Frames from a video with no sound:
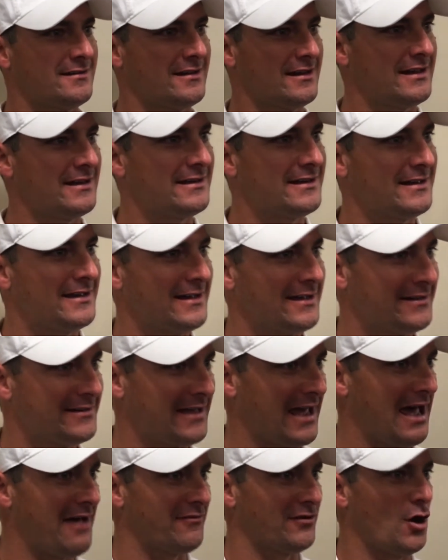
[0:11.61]
And
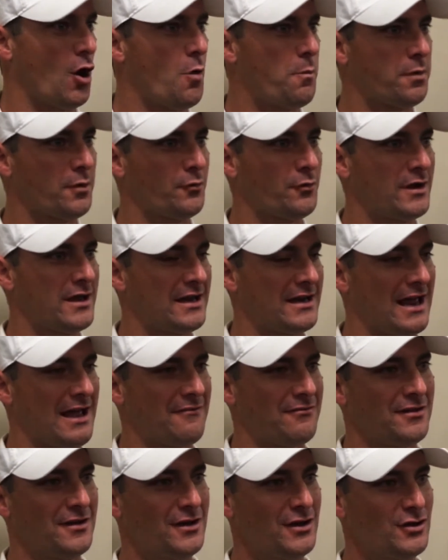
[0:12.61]
to have an open week,
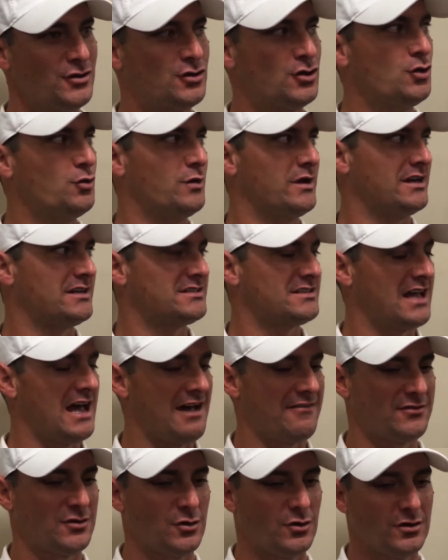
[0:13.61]
have 2 weeks to
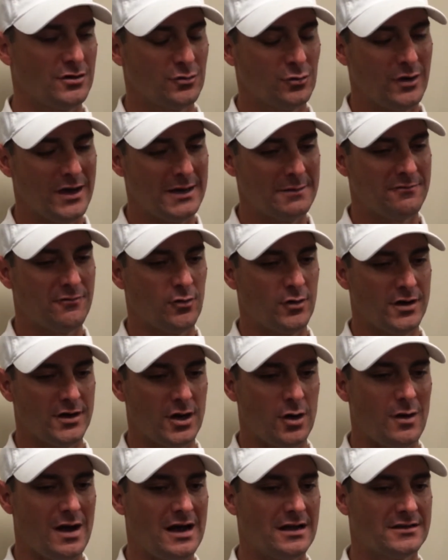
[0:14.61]
have to wait before you
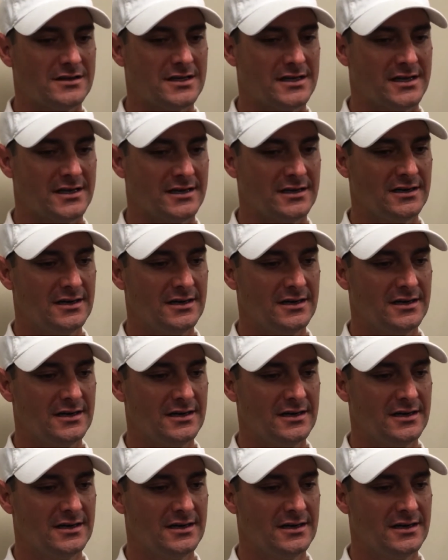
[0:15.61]
go out there,